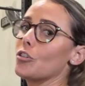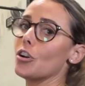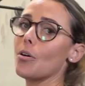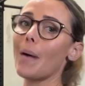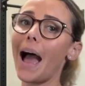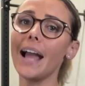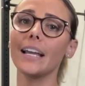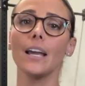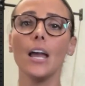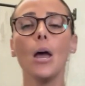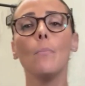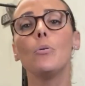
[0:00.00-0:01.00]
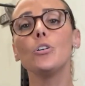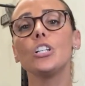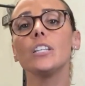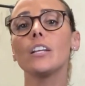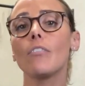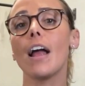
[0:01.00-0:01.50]
your back,
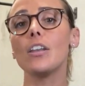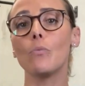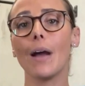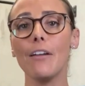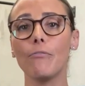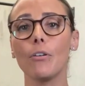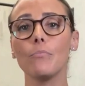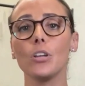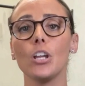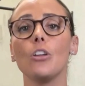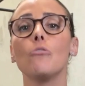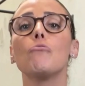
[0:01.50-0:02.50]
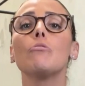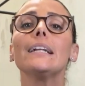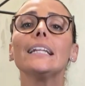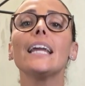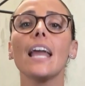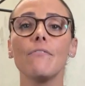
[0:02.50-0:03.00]
pushing the ground away from you
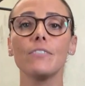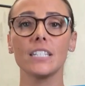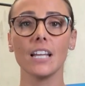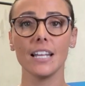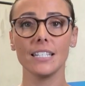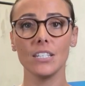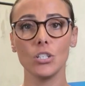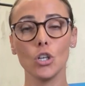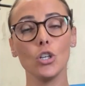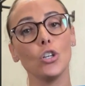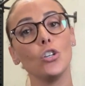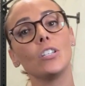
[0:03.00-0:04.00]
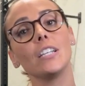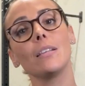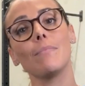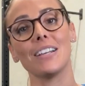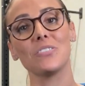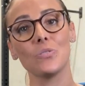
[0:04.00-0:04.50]
really emphasizes you using the
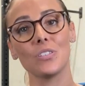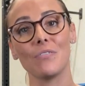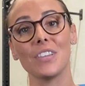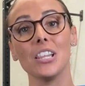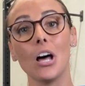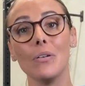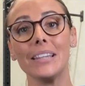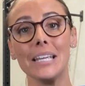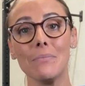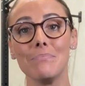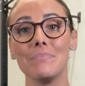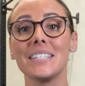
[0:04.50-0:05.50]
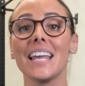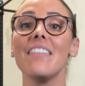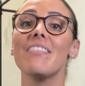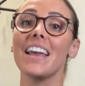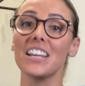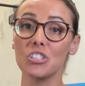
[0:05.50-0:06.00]
muscles of the lower limbs,
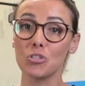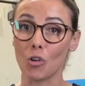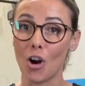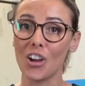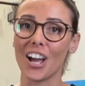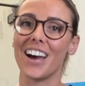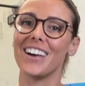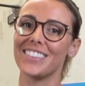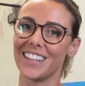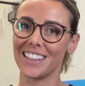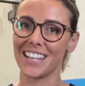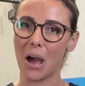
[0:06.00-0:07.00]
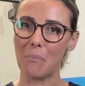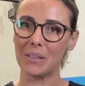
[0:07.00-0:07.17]
and they are stronger than the upper